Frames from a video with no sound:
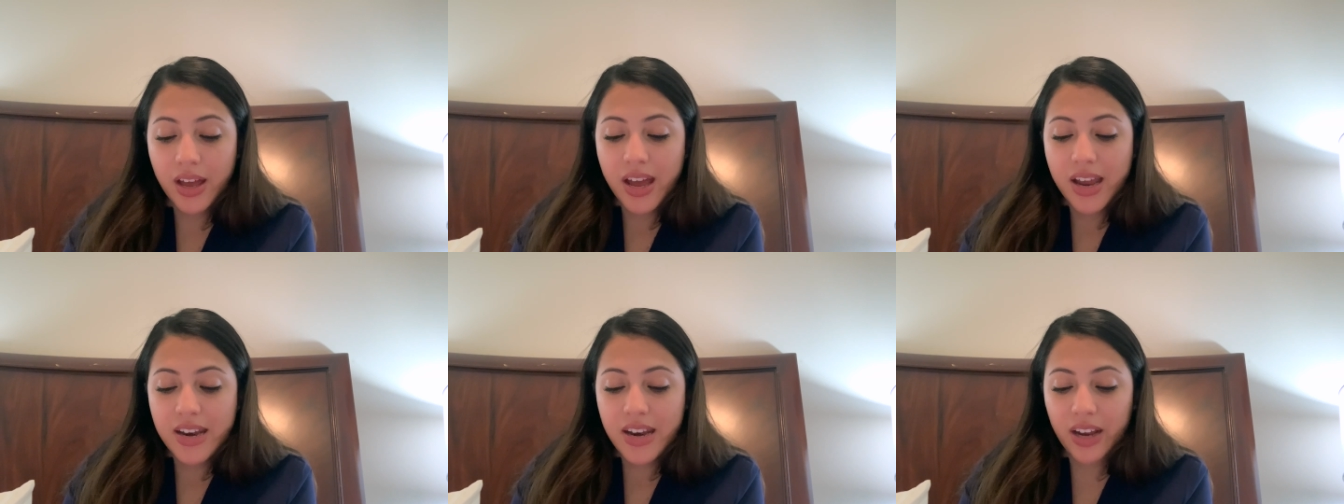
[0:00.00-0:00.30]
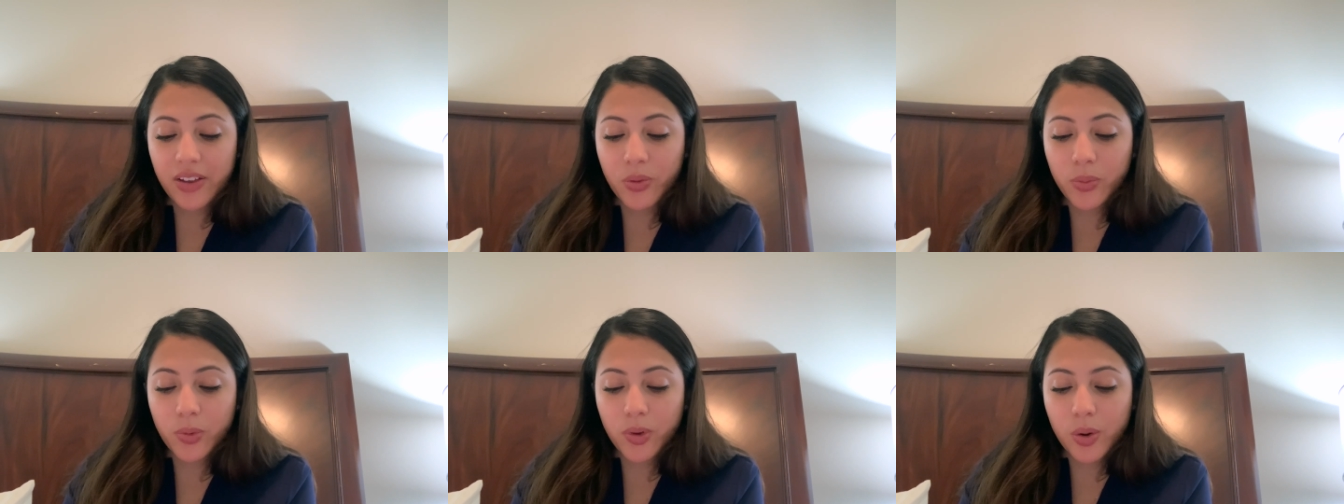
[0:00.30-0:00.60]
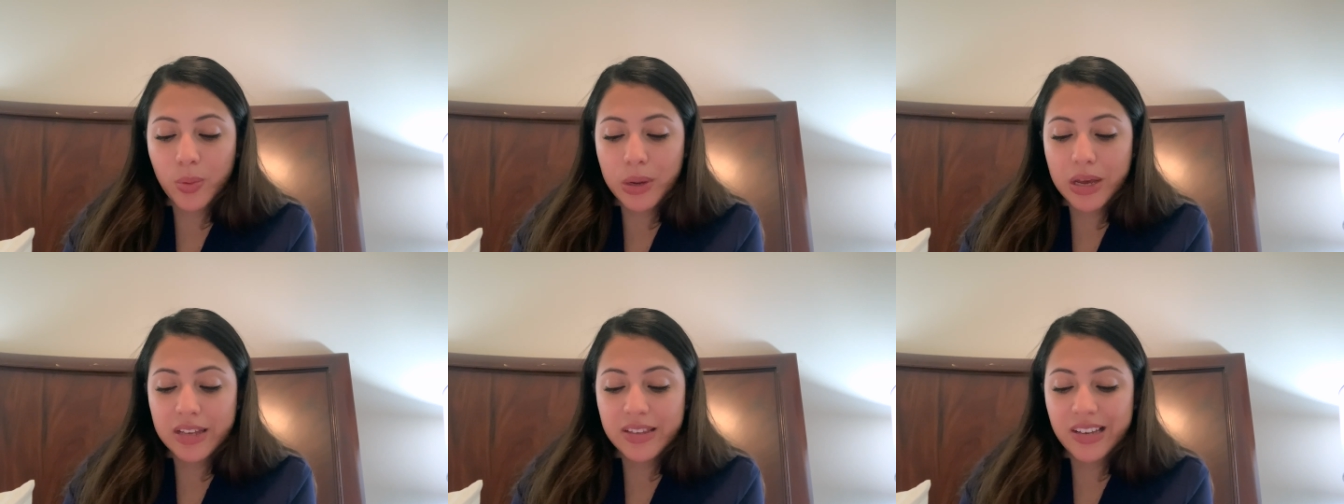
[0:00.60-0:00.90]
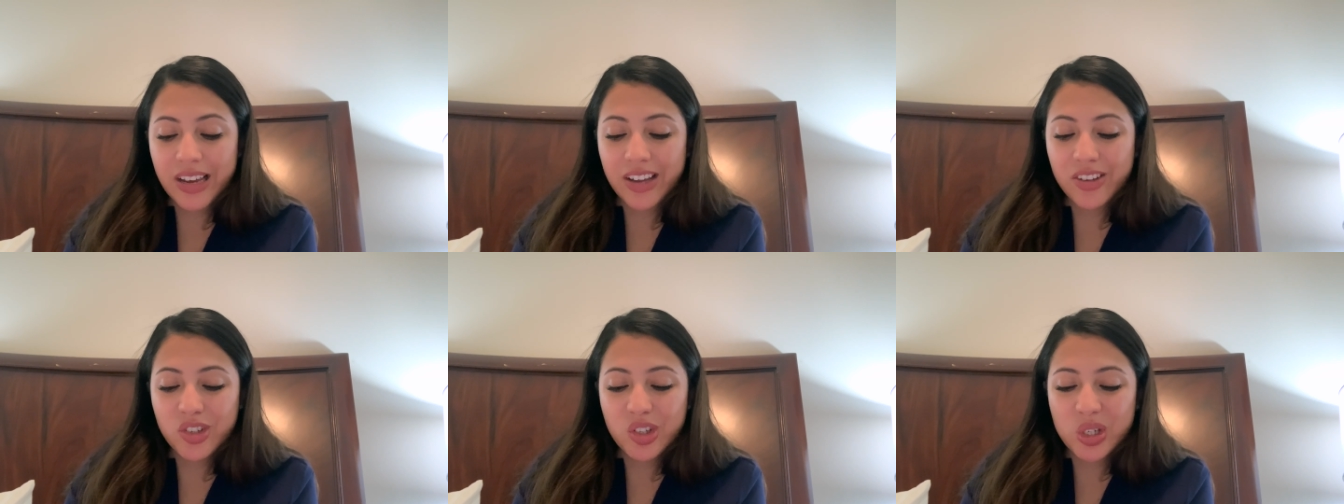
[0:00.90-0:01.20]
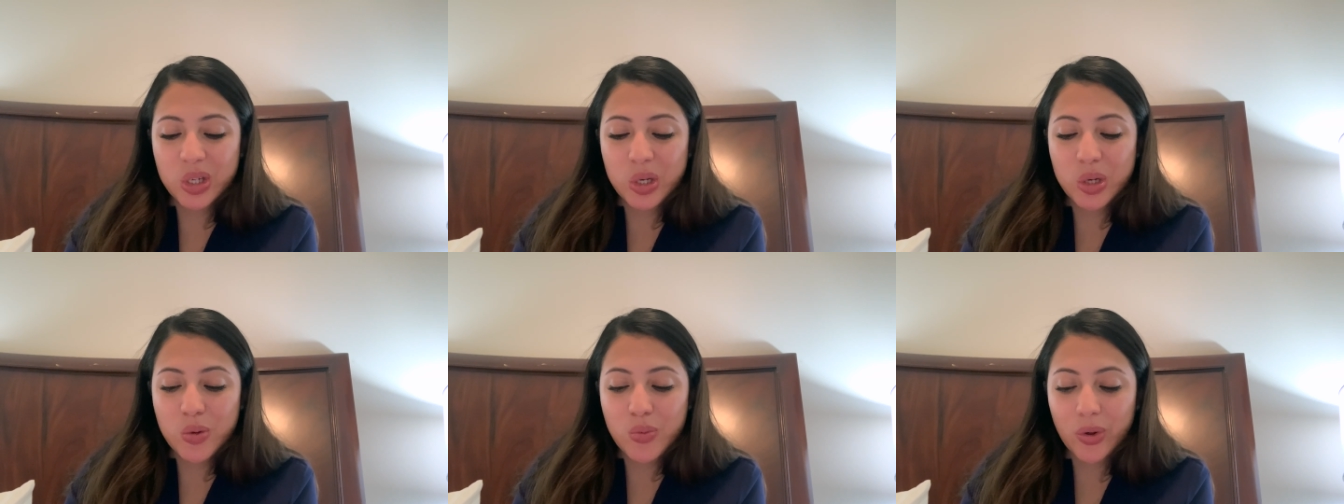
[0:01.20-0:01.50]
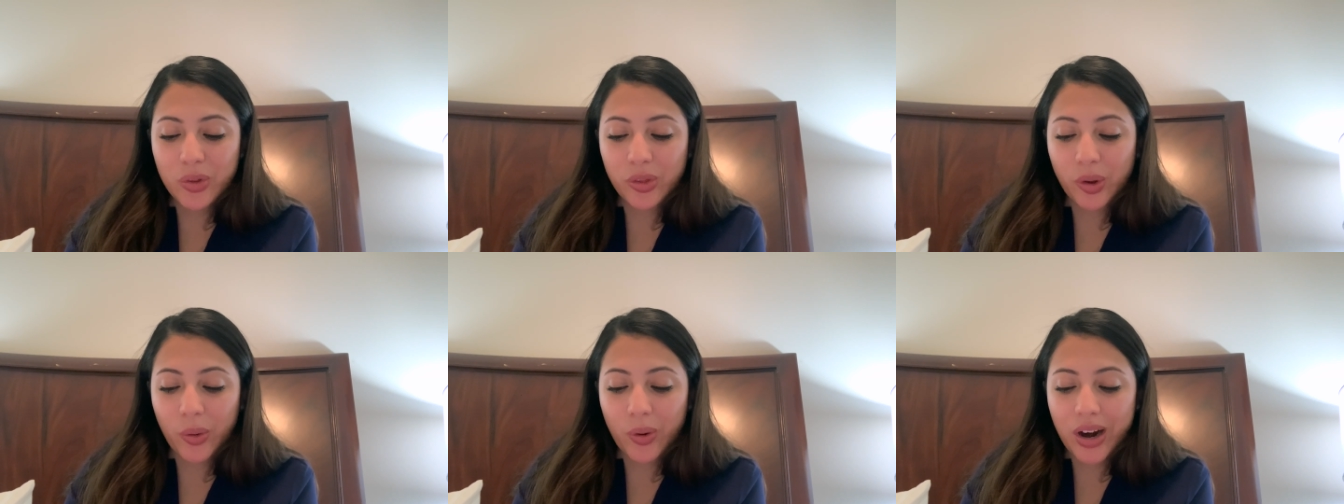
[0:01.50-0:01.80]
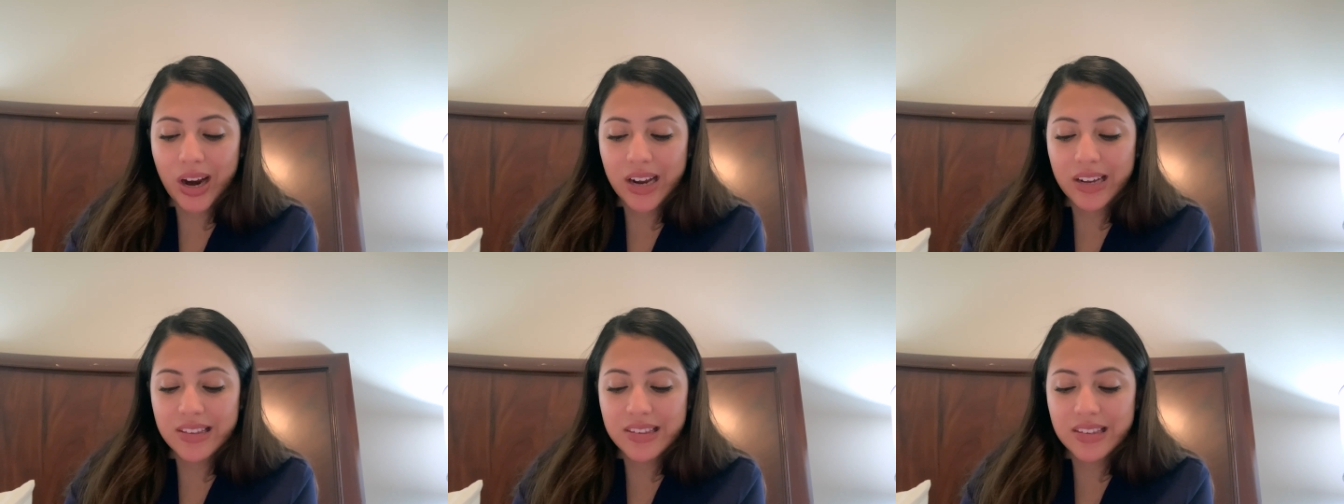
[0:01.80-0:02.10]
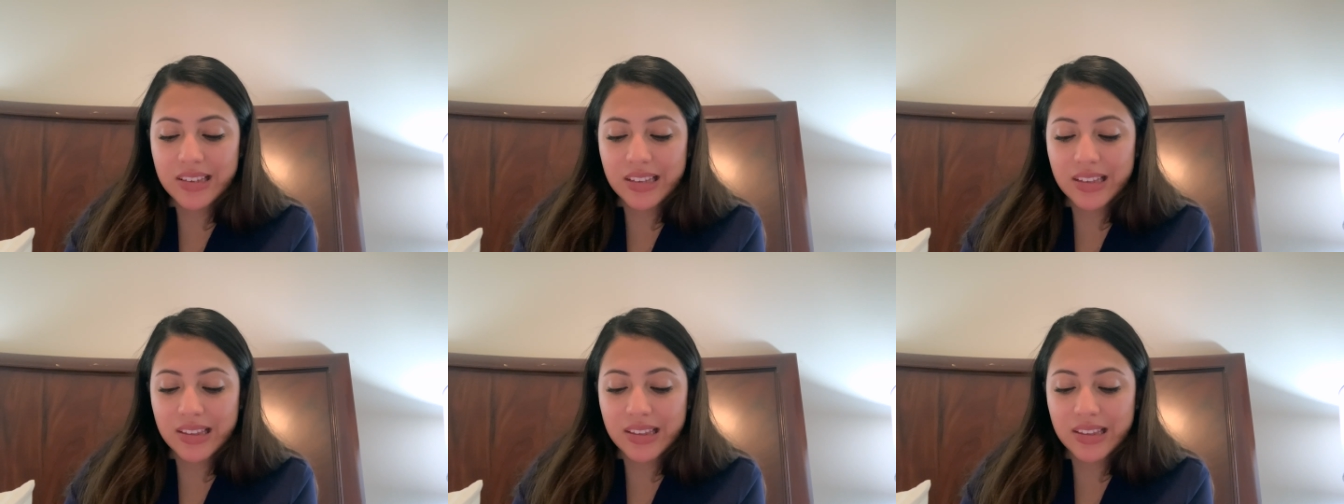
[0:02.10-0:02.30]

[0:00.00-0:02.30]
Next one's going to be tension pneumothorax.